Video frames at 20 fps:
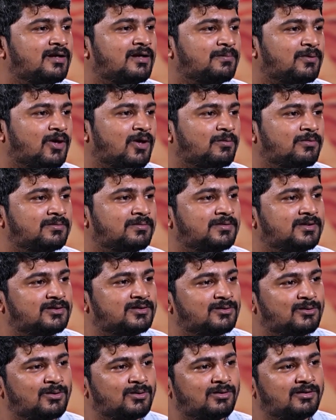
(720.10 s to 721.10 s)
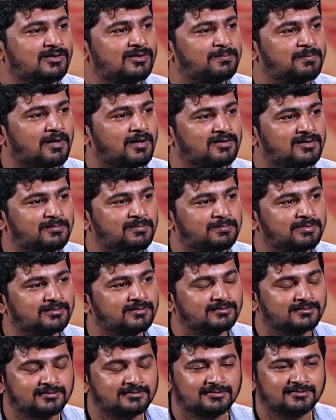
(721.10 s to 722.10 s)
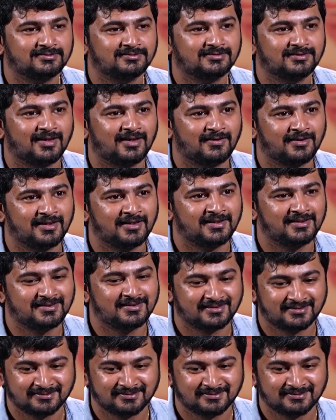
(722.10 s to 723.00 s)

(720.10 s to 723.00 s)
probably scold Pradeep, our Why? editor.